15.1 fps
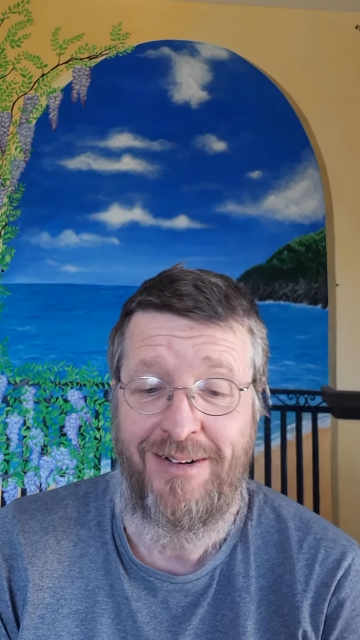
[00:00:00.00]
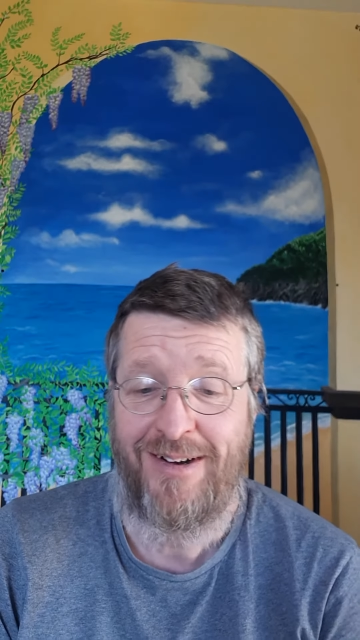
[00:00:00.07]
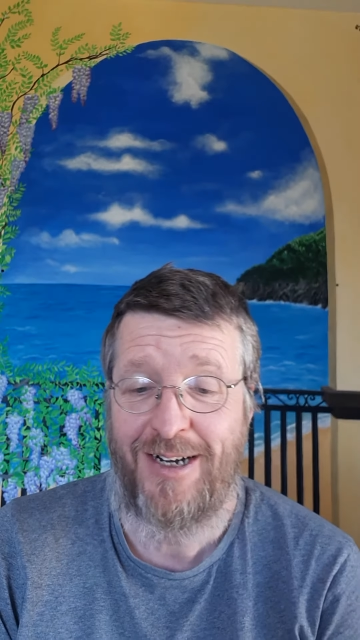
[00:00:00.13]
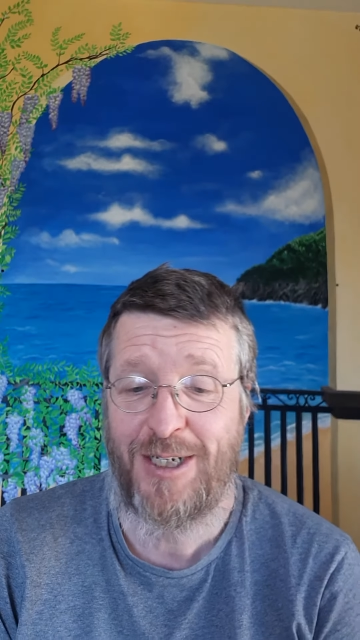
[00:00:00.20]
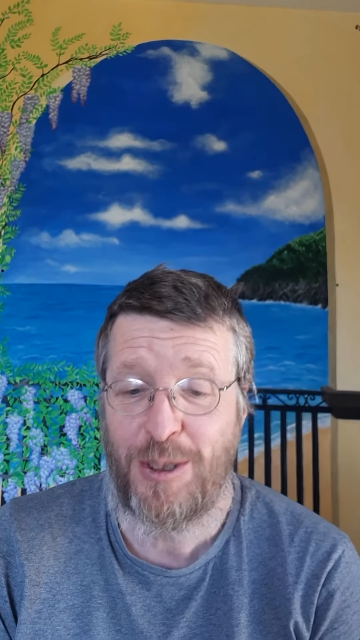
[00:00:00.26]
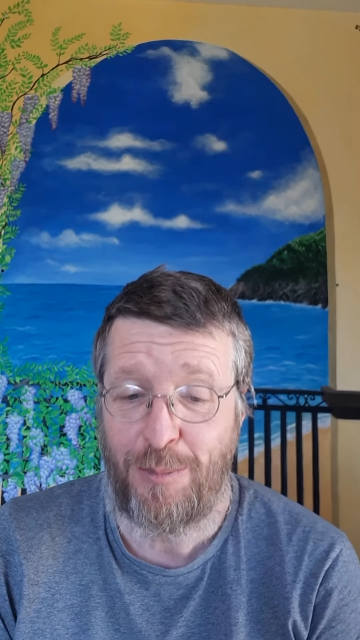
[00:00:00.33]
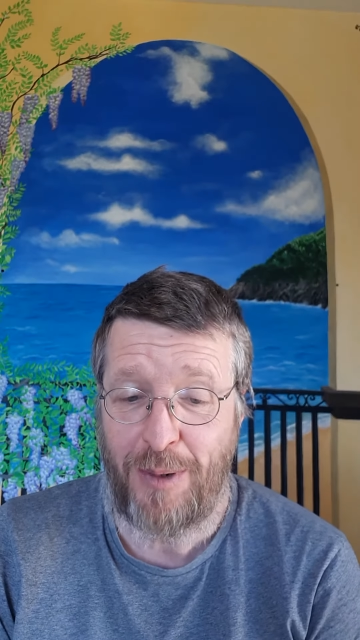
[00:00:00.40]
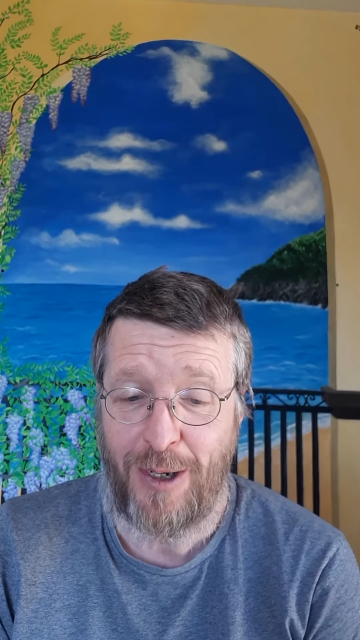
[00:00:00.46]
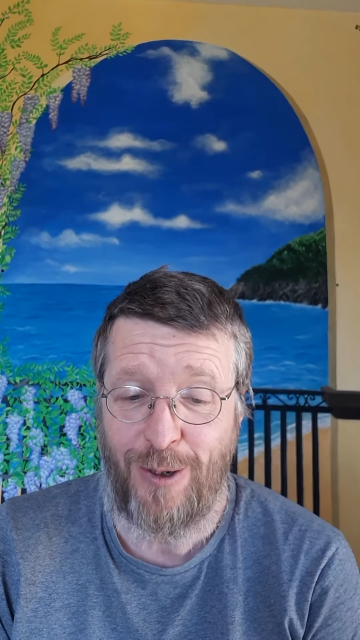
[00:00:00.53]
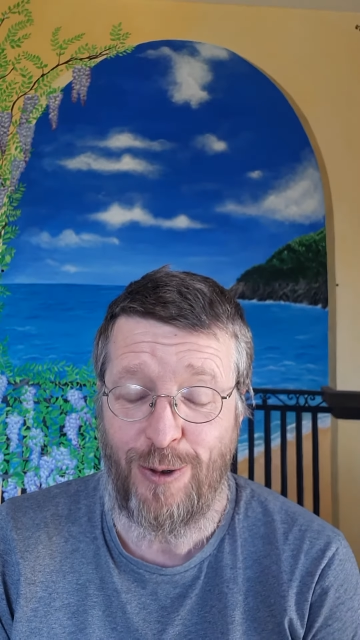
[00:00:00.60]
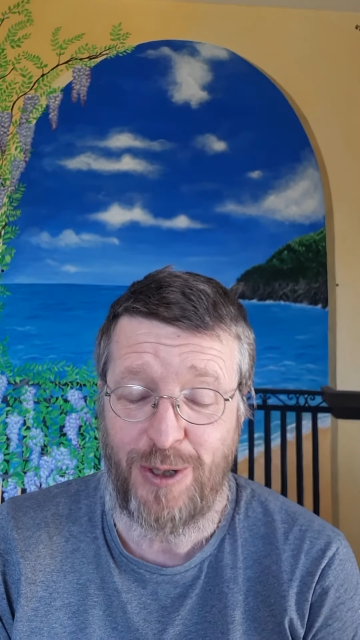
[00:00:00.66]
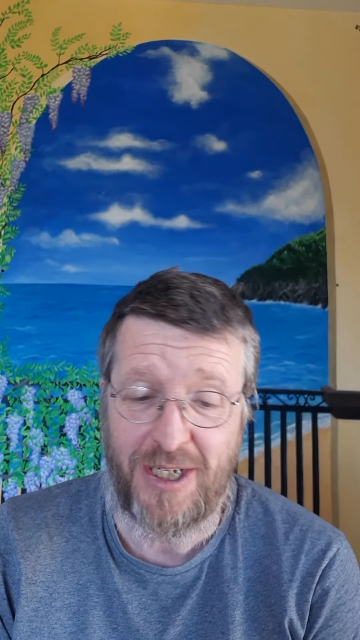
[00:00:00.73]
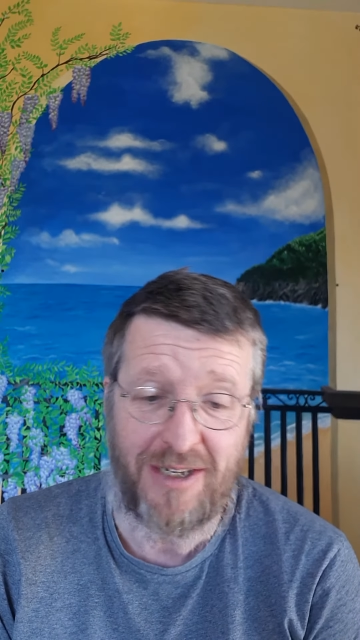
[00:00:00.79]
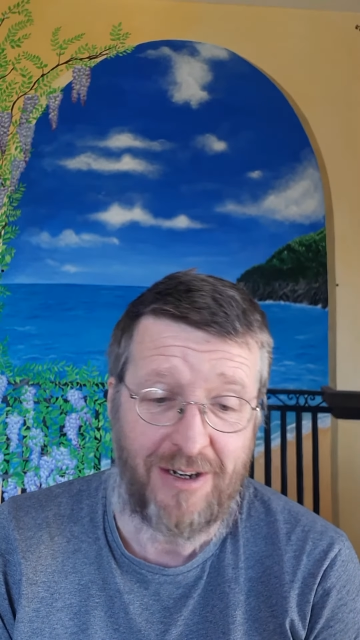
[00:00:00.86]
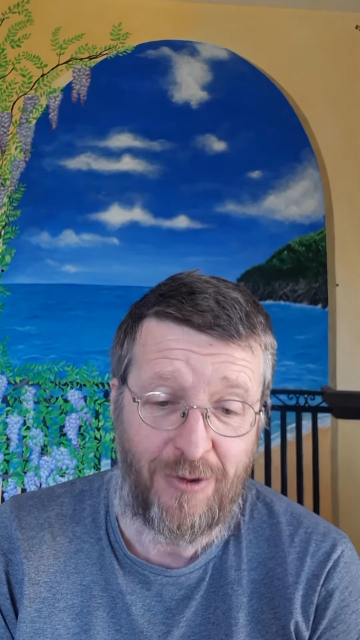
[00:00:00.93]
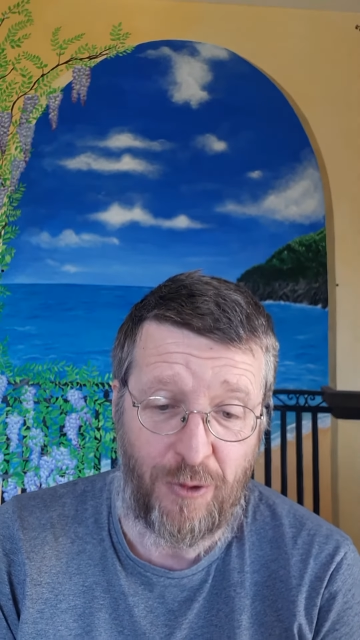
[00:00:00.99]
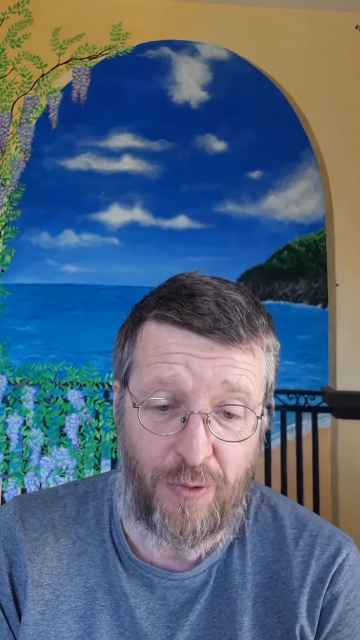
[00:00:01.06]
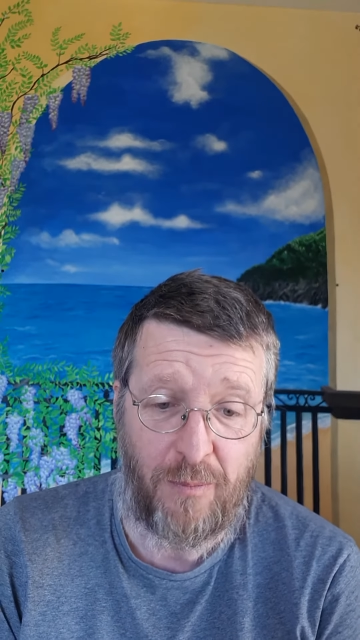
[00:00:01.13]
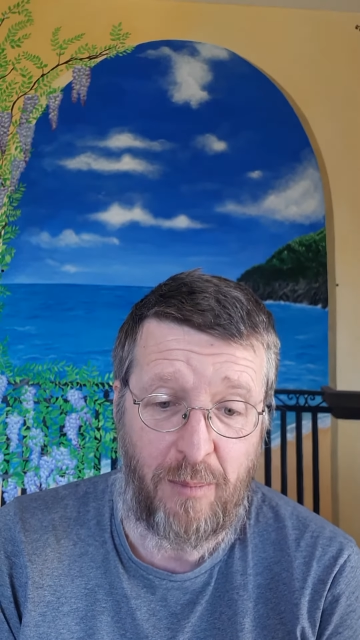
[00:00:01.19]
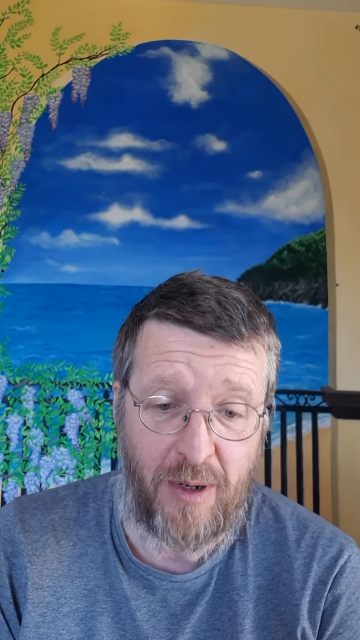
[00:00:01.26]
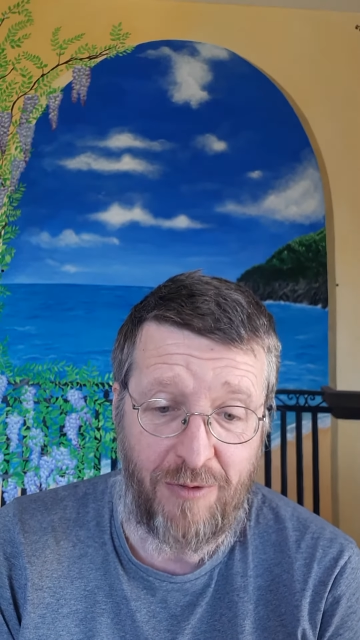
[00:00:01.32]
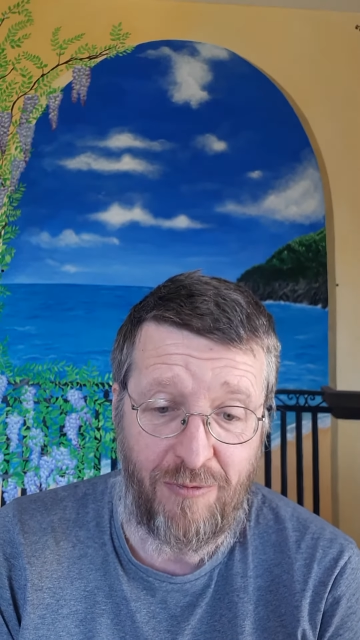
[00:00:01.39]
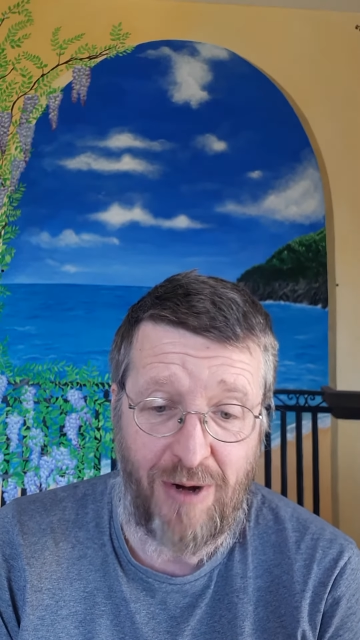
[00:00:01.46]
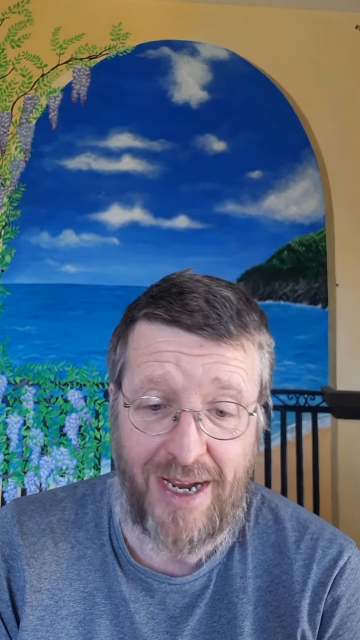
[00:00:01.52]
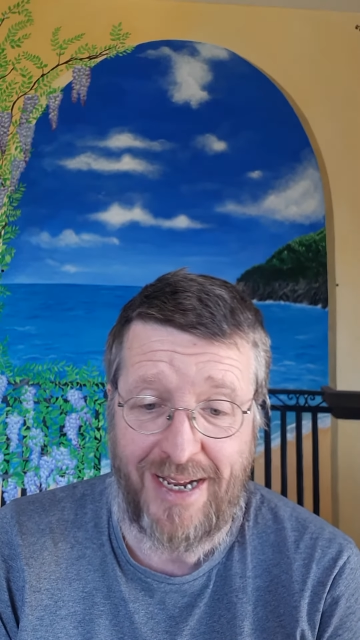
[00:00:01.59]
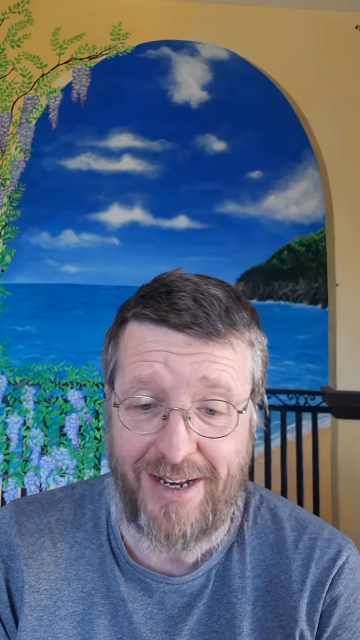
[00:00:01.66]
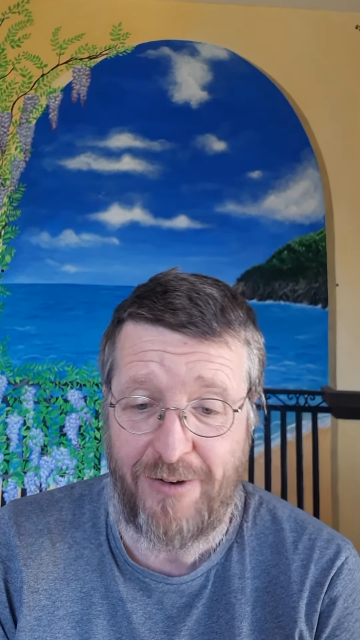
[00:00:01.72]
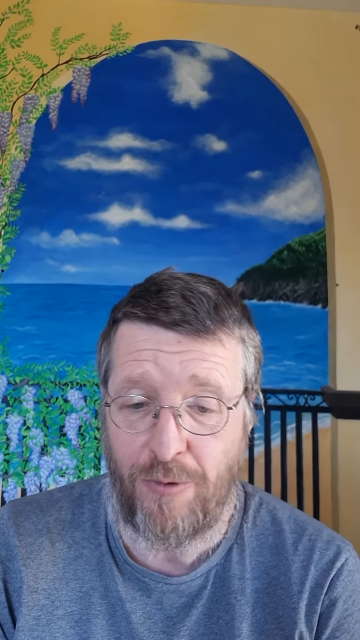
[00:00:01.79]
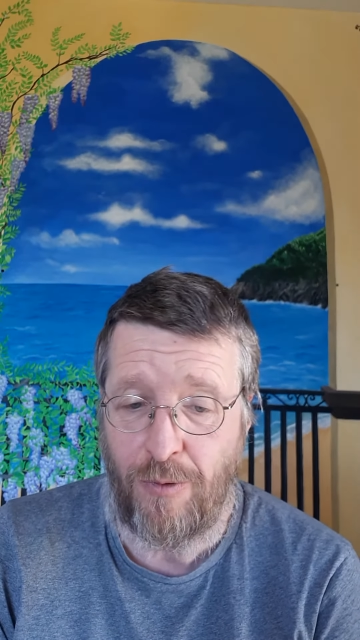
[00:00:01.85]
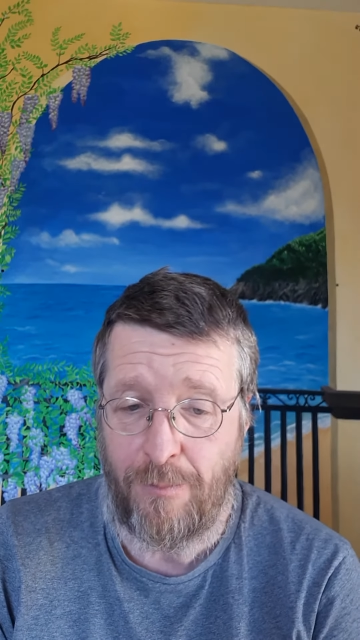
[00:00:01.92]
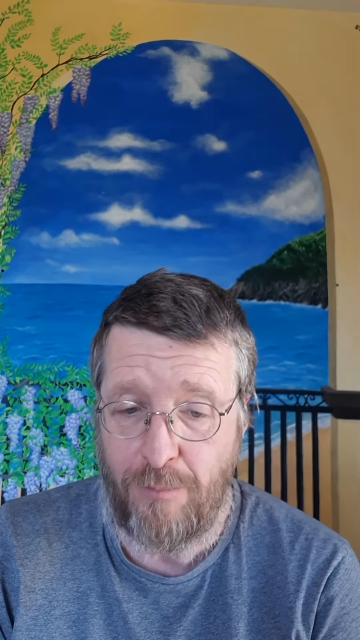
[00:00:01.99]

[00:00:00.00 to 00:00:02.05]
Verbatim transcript: I suppose it could be red or